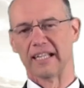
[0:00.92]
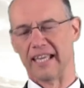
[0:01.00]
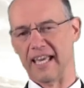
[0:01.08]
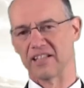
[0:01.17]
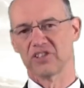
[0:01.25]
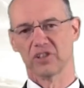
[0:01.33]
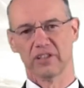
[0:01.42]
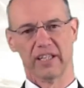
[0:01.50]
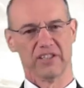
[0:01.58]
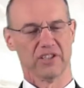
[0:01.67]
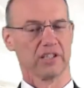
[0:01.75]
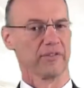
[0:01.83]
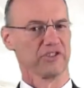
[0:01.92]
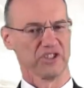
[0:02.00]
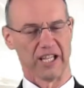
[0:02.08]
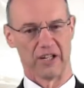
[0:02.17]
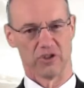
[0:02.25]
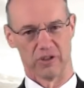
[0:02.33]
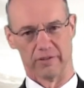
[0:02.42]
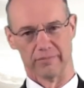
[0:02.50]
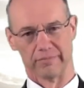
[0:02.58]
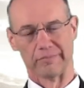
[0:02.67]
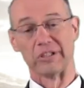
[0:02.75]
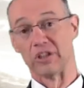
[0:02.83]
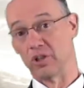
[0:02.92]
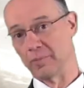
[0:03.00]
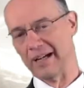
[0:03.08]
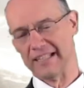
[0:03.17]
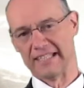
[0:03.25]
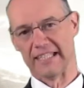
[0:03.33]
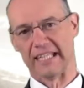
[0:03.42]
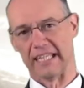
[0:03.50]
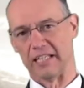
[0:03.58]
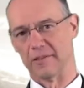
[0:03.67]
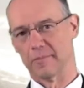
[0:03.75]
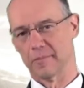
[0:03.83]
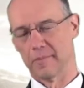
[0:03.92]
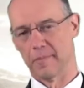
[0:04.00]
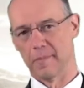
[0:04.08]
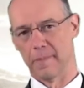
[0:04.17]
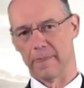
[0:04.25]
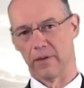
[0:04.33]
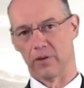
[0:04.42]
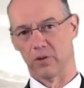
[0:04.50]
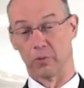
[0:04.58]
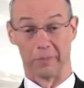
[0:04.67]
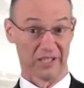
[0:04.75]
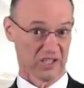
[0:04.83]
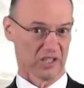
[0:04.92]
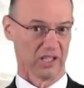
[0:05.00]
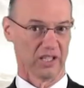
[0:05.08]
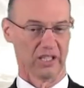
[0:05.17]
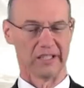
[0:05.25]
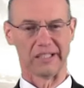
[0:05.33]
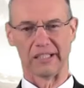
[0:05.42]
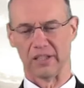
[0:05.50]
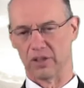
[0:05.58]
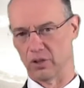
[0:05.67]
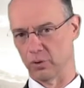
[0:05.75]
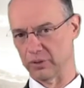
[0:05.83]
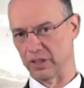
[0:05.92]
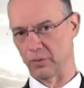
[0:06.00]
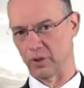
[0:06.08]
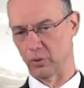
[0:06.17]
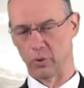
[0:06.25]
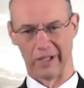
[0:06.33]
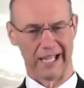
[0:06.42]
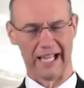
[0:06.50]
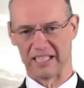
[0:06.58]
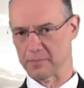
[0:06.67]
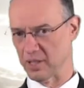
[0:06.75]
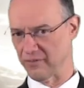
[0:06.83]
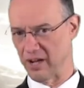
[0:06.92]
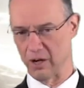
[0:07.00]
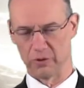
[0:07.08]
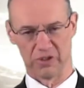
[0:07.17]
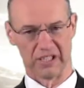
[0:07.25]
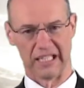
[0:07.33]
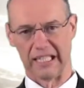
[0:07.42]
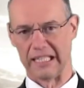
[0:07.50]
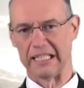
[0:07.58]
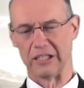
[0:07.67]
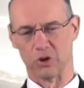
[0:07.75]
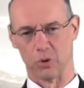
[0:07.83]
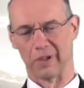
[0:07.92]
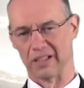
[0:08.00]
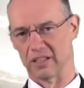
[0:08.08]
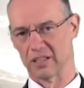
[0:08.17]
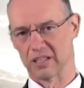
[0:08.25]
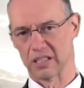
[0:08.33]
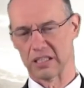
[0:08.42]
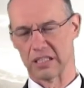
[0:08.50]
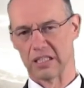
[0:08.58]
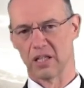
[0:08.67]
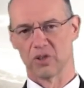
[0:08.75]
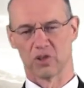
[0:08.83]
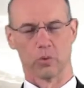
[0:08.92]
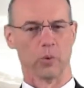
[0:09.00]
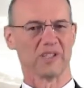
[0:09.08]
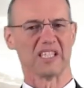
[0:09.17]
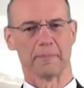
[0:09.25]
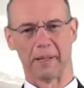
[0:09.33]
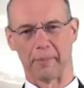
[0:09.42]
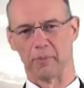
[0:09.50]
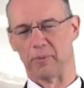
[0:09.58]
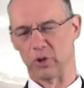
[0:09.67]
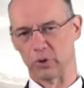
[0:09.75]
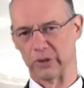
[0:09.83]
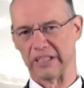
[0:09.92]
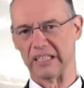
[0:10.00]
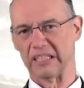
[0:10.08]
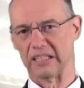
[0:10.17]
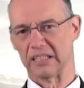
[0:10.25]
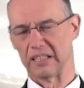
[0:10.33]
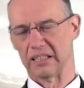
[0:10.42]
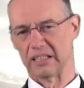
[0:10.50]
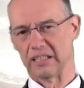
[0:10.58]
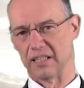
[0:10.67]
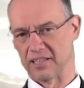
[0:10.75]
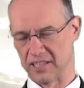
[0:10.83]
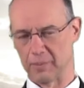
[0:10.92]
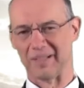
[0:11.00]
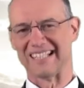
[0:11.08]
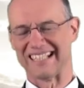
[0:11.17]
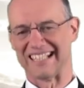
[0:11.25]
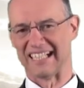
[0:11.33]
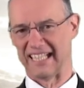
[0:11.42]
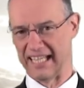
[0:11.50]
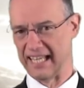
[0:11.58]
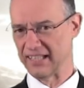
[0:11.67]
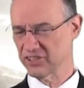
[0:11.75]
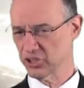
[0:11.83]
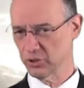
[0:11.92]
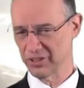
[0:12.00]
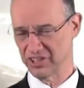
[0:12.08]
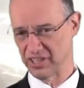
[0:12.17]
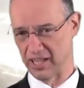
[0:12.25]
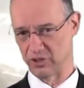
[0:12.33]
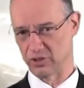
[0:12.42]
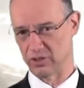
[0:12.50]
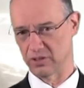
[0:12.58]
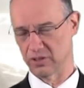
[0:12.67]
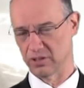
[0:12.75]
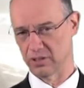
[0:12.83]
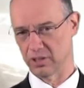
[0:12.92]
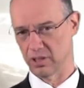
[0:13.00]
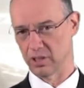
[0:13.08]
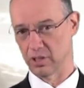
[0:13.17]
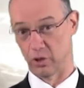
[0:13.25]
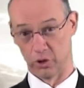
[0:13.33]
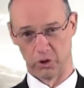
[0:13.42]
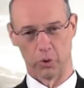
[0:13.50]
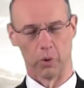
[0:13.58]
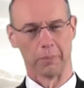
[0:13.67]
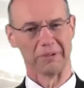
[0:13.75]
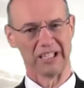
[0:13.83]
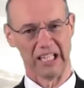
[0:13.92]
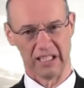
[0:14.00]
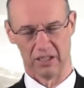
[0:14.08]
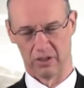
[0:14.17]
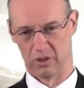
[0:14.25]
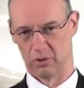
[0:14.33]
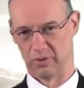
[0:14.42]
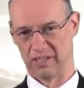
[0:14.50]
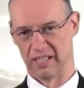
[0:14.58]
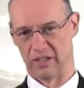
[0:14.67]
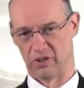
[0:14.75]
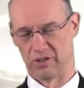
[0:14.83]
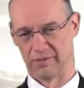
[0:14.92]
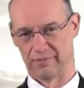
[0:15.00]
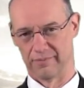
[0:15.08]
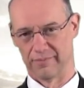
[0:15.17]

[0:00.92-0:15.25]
Cancellation of session. You might say, you're busy, you only want to work X amount of hours a day during this. So what's the probability that somebody's going to cancel a session or show up late to a session?